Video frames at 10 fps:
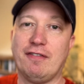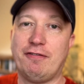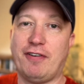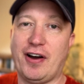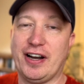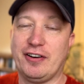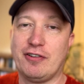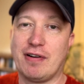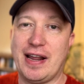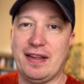Fine,
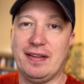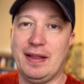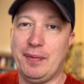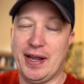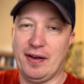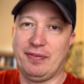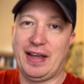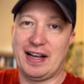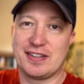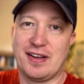great, there we go.
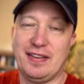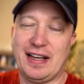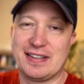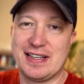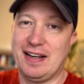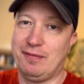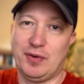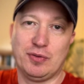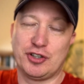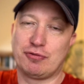That's it.
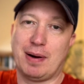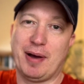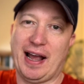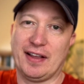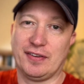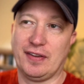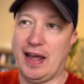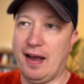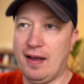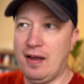We'll just rub our hands on
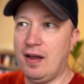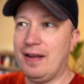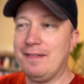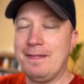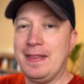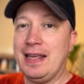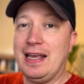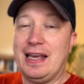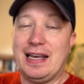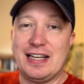that.
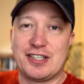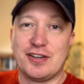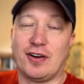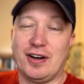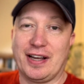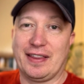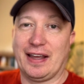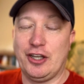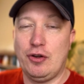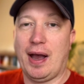It's not like
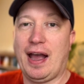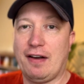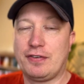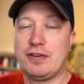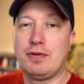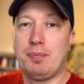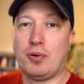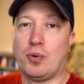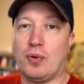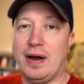that. You have to
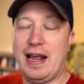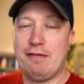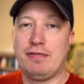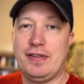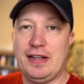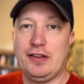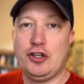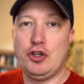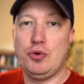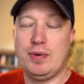report everything
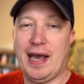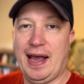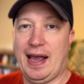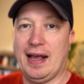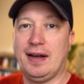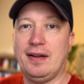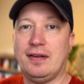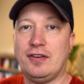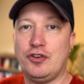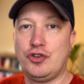that you can
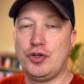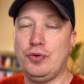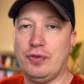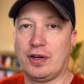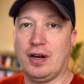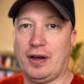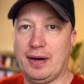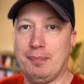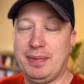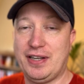to the
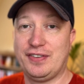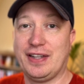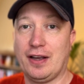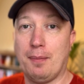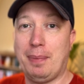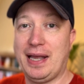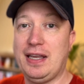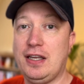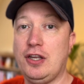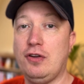client because they are
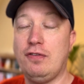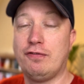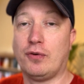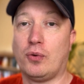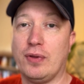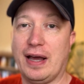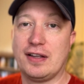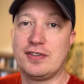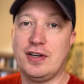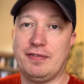paying you for
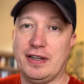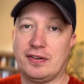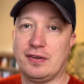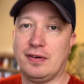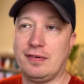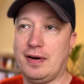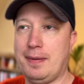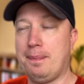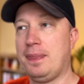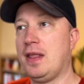that service, right?
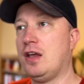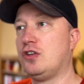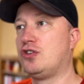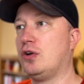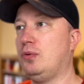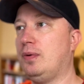So